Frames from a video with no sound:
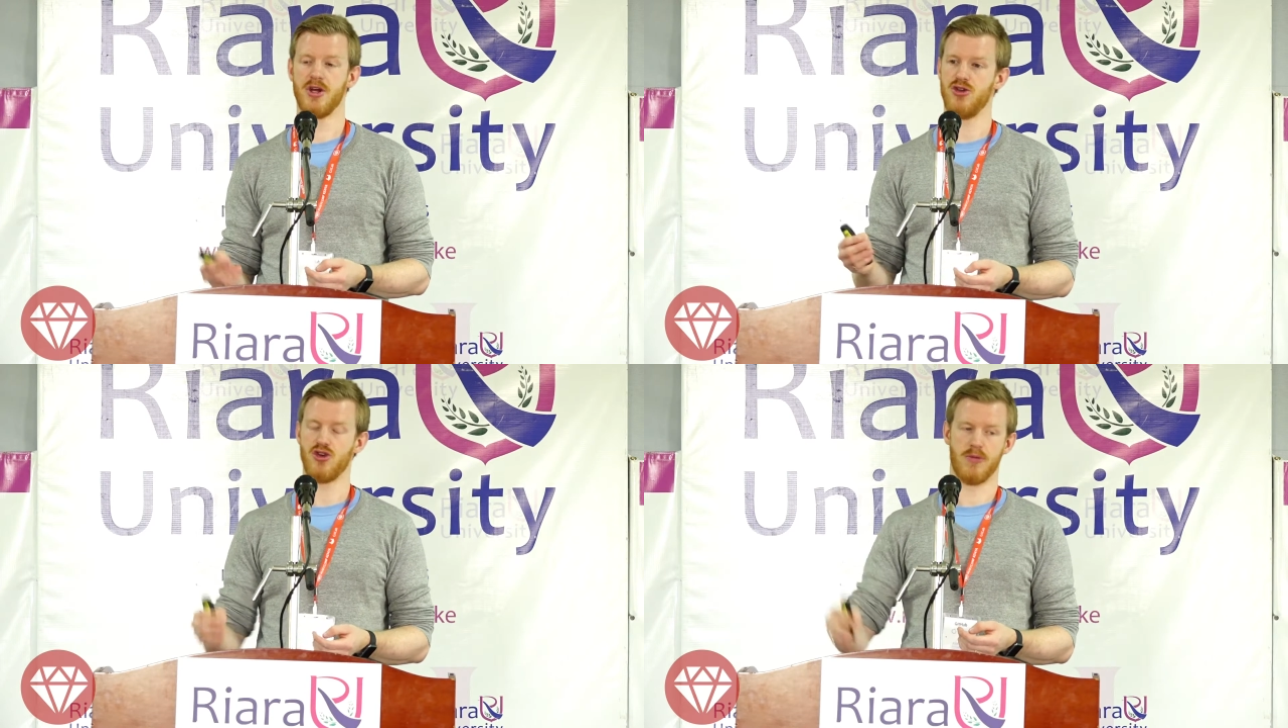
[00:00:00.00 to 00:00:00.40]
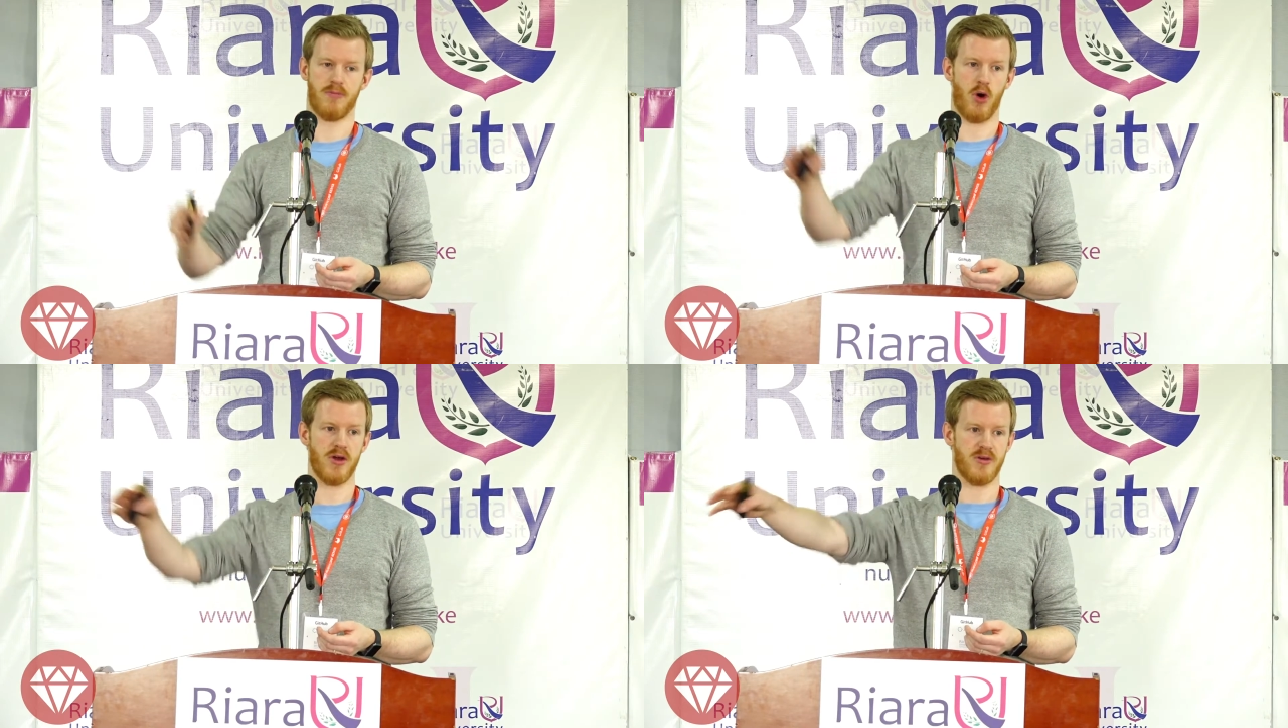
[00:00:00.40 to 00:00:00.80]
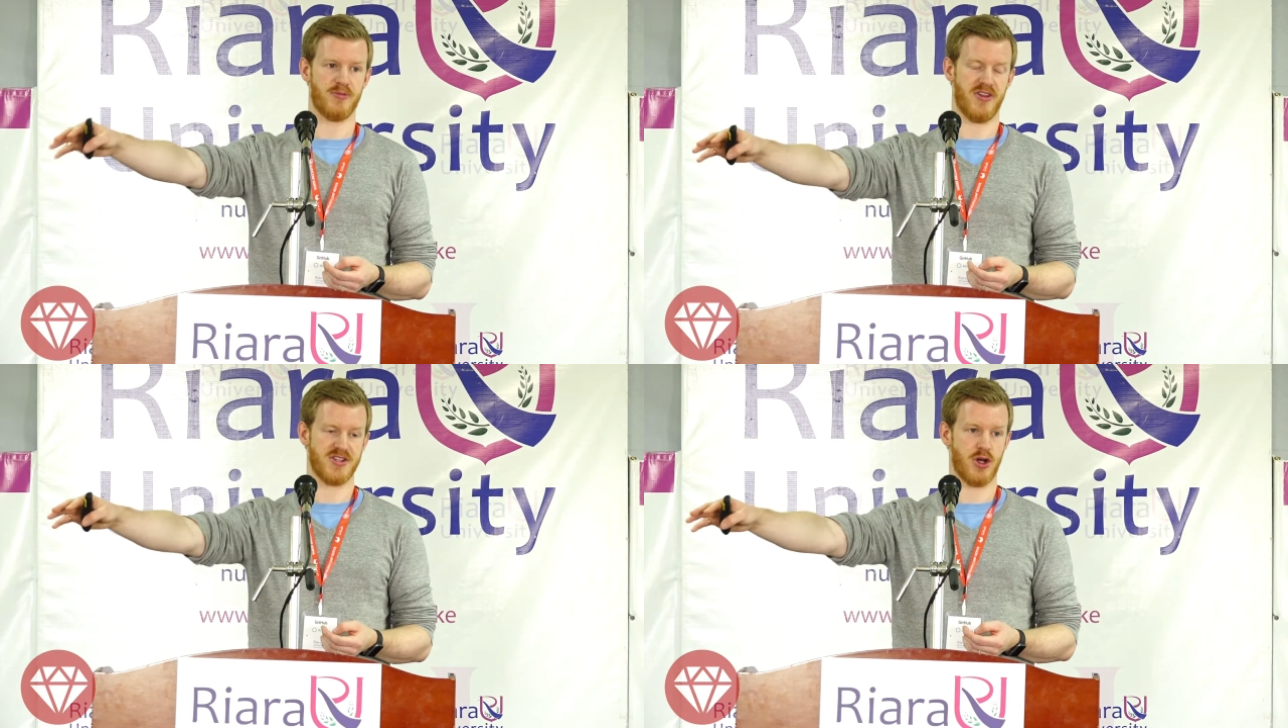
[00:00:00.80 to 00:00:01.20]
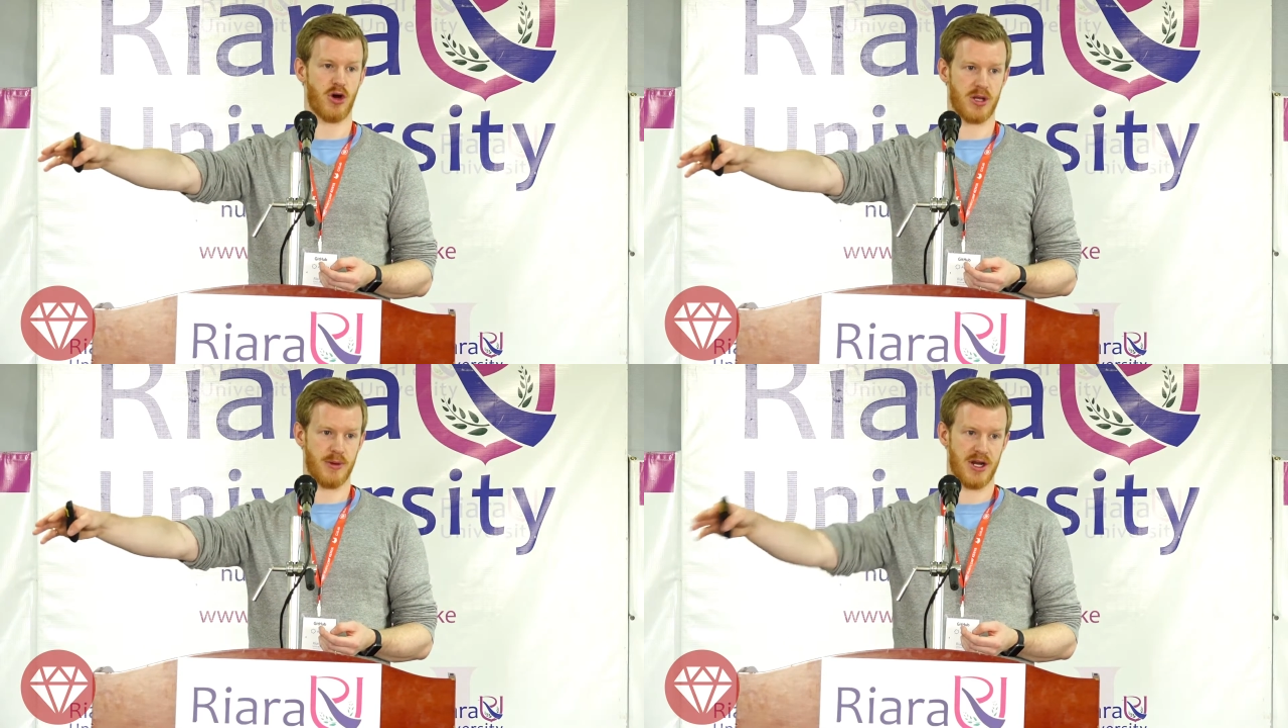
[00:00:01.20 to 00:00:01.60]
you can point them to this
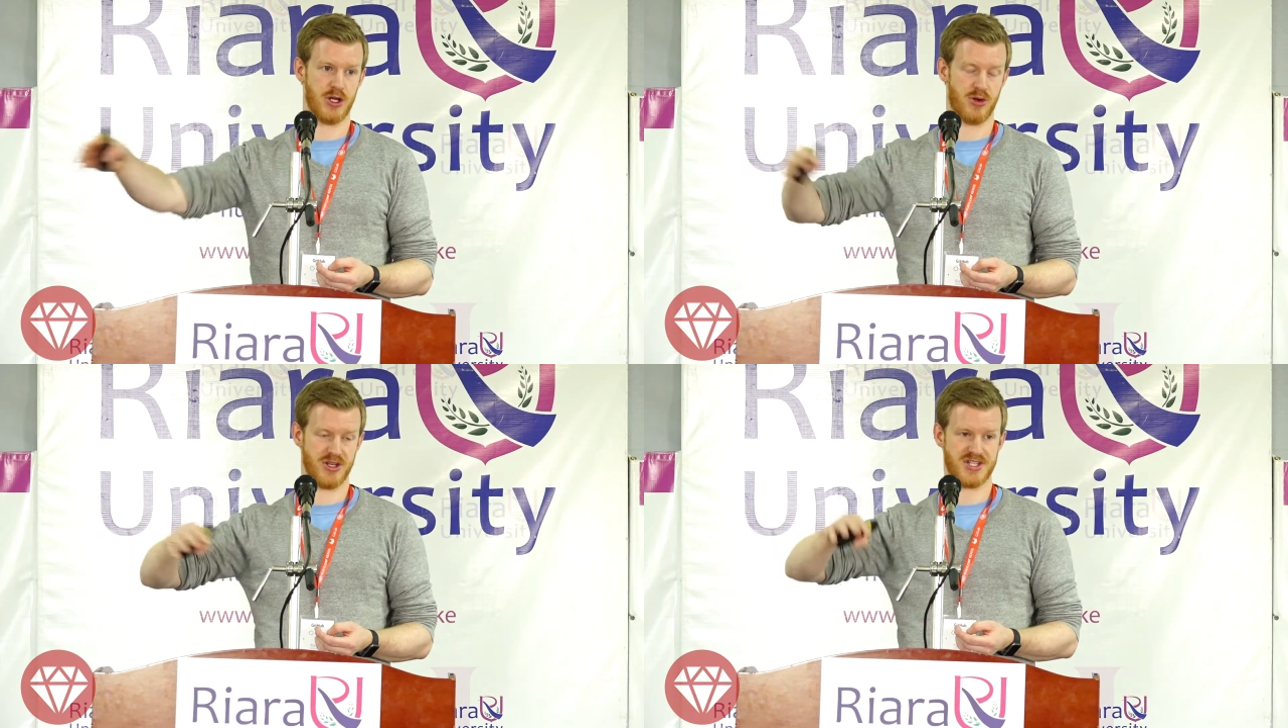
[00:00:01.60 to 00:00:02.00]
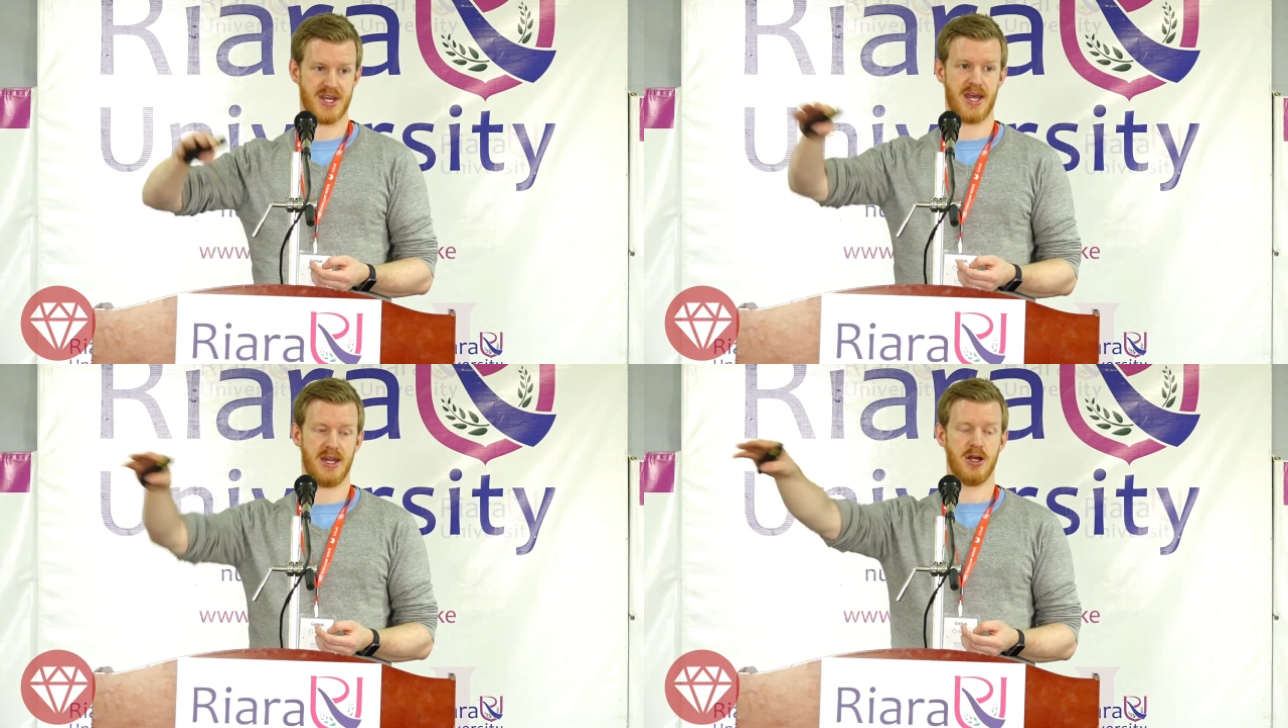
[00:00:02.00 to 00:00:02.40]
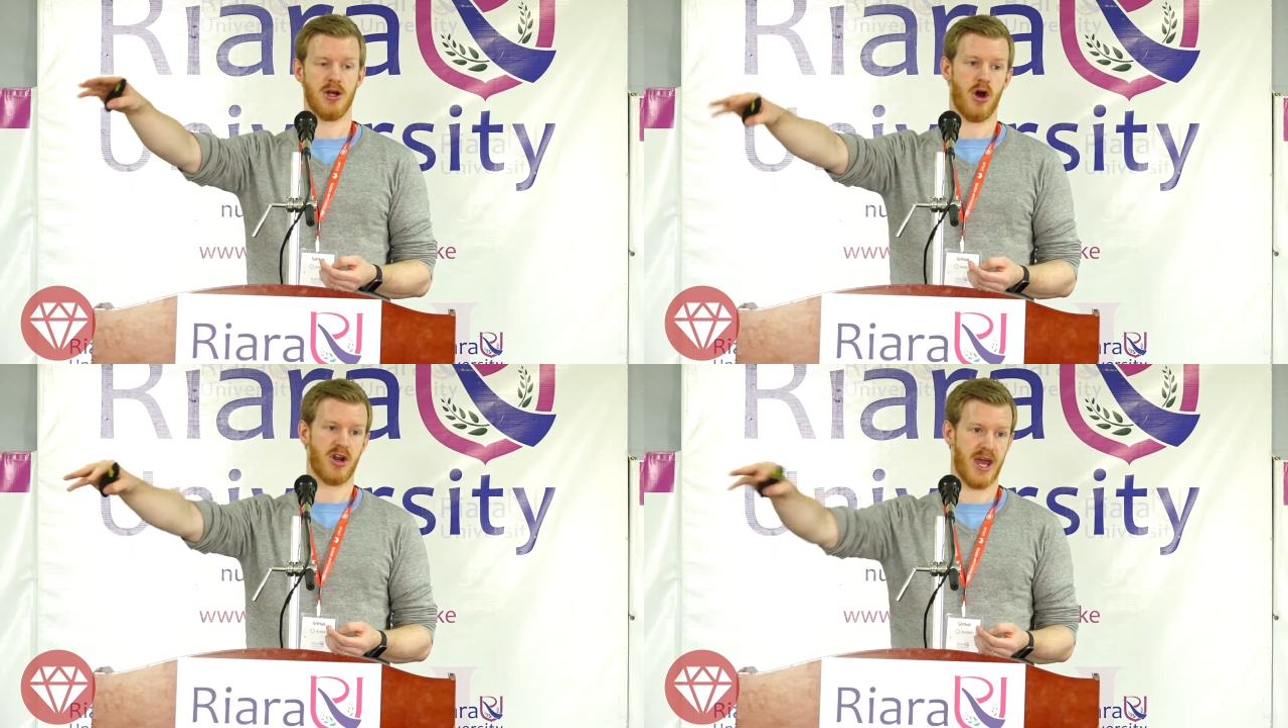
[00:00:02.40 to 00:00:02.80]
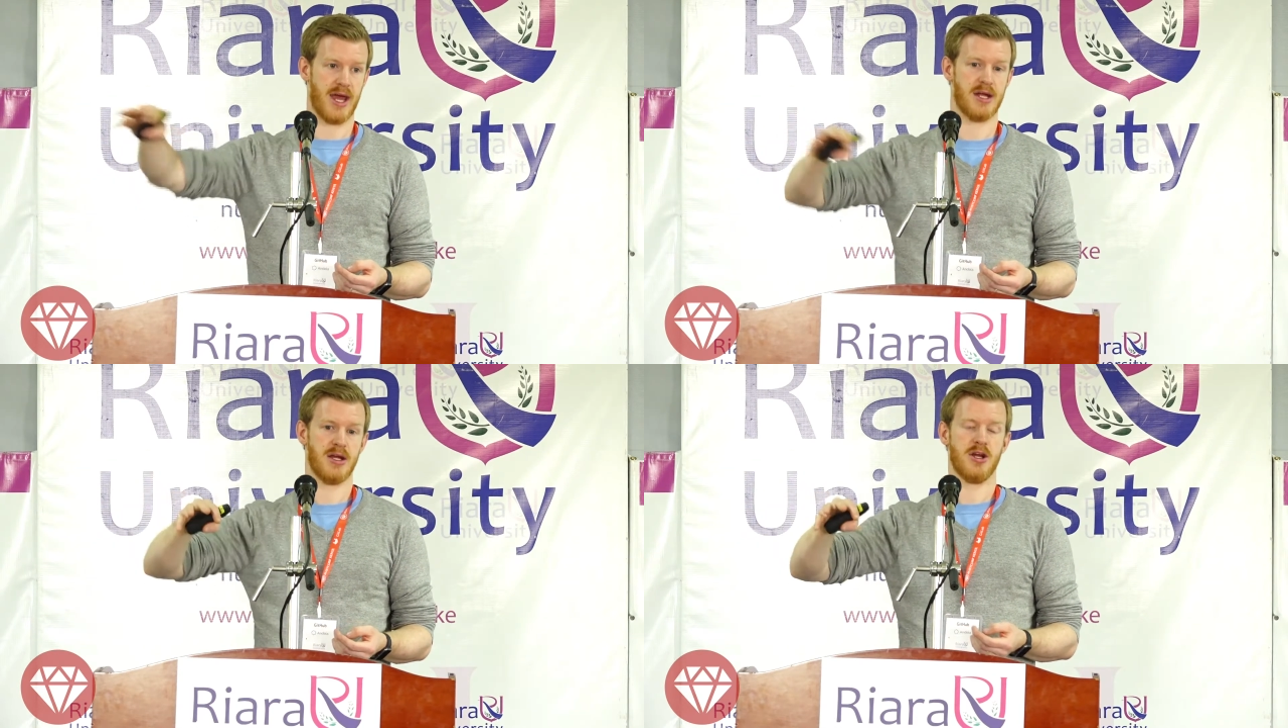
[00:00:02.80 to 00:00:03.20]
document and you can say, okay,
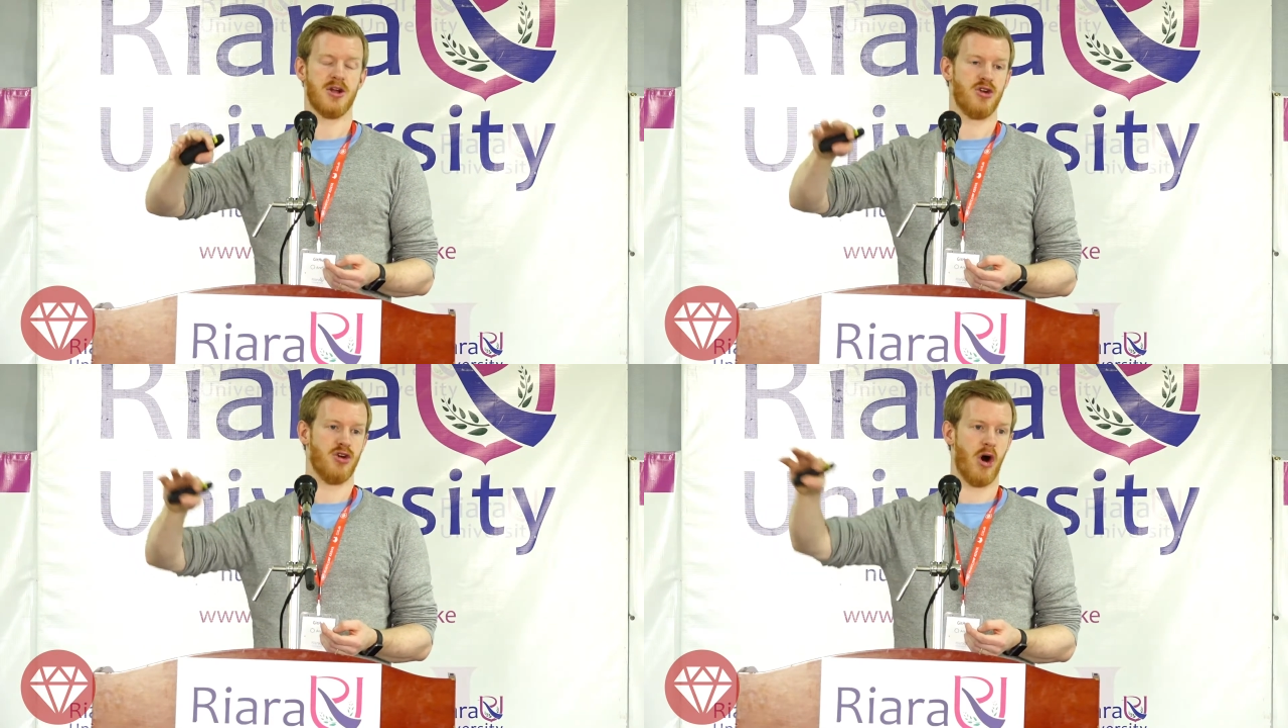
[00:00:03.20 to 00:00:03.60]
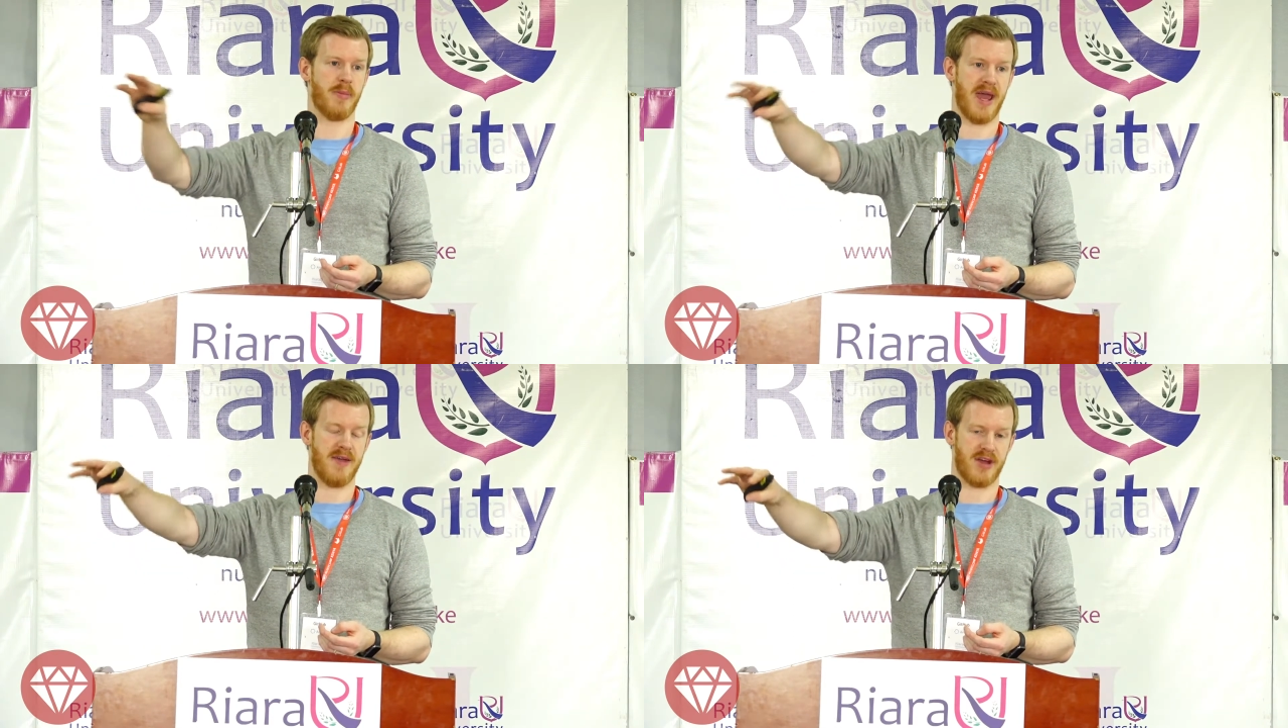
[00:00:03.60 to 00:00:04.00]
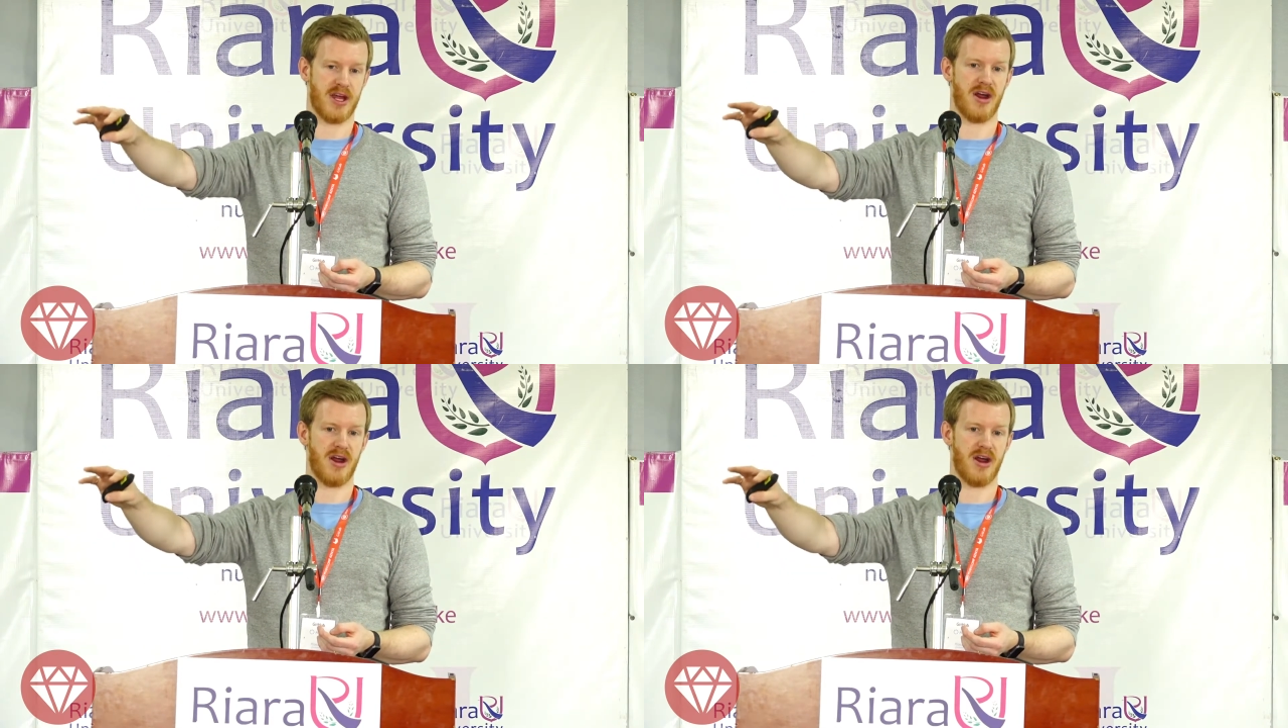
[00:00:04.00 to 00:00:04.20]
you're not behaving